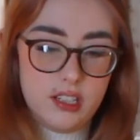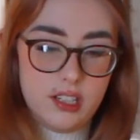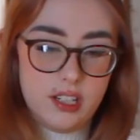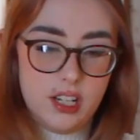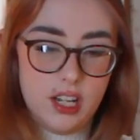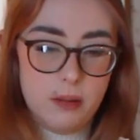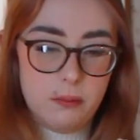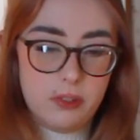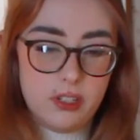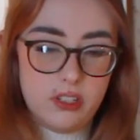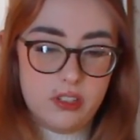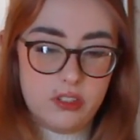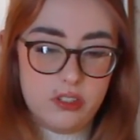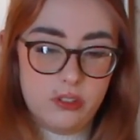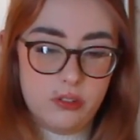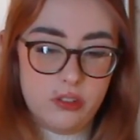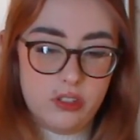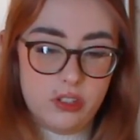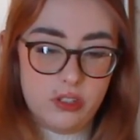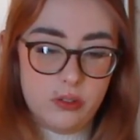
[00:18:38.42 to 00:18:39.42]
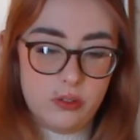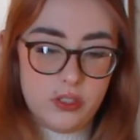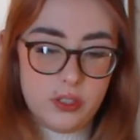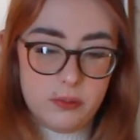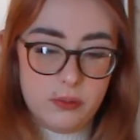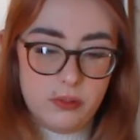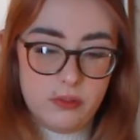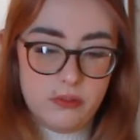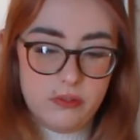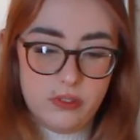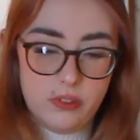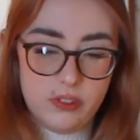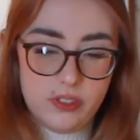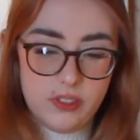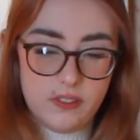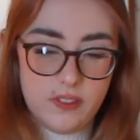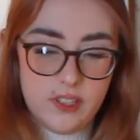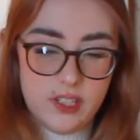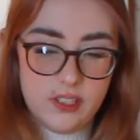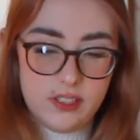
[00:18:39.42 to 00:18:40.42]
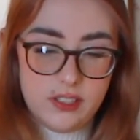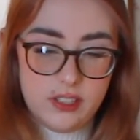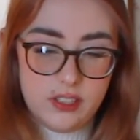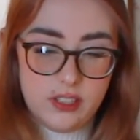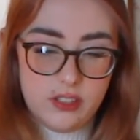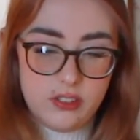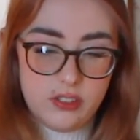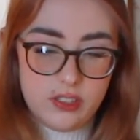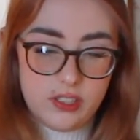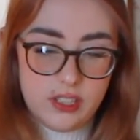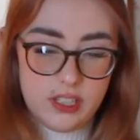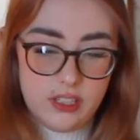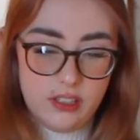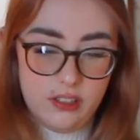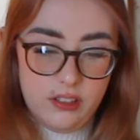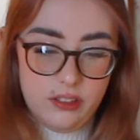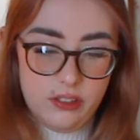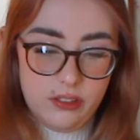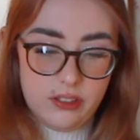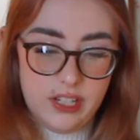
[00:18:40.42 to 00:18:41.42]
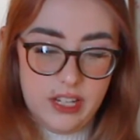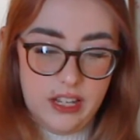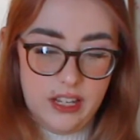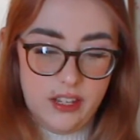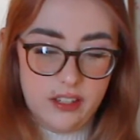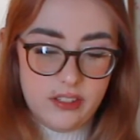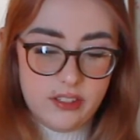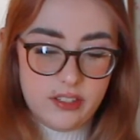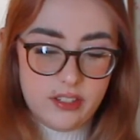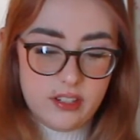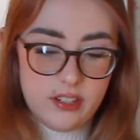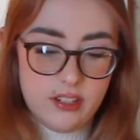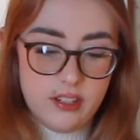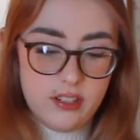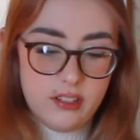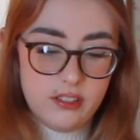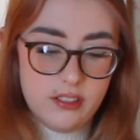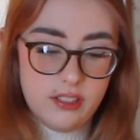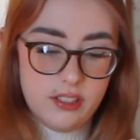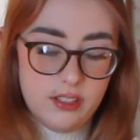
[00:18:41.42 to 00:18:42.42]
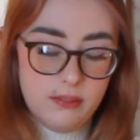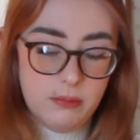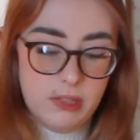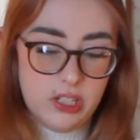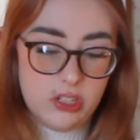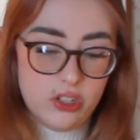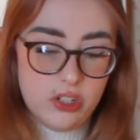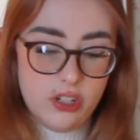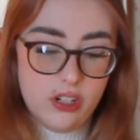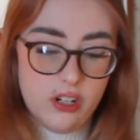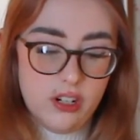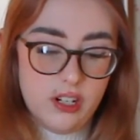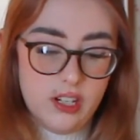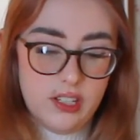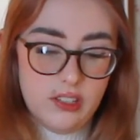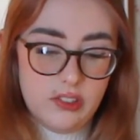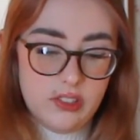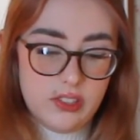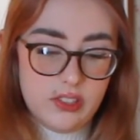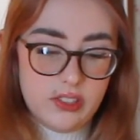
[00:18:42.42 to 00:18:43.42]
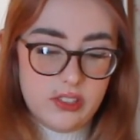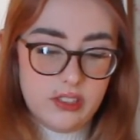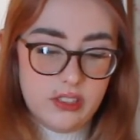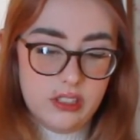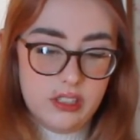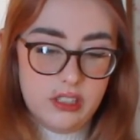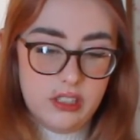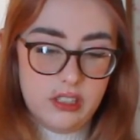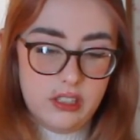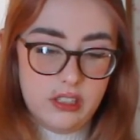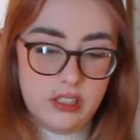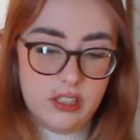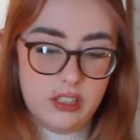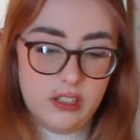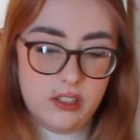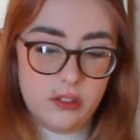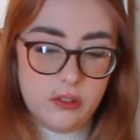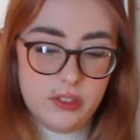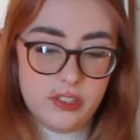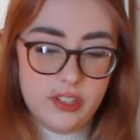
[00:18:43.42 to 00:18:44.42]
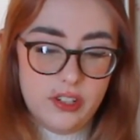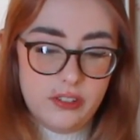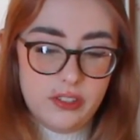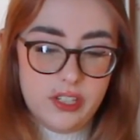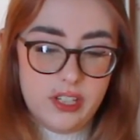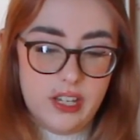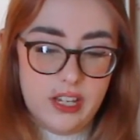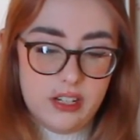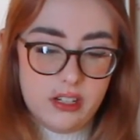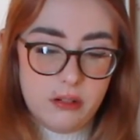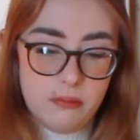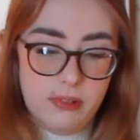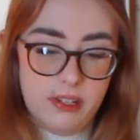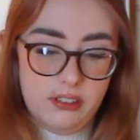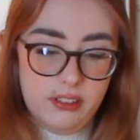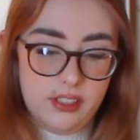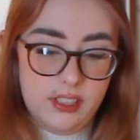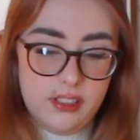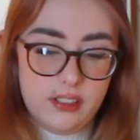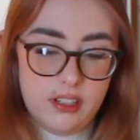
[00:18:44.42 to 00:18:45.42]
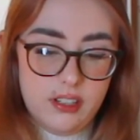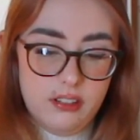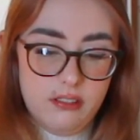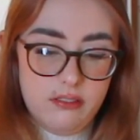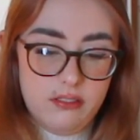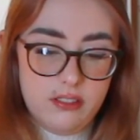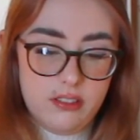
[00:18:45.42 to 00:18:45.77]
I'm gonna do 2 spoonfuls of this and then just get a little taste to make sure it's, you know, salty caramelly enough.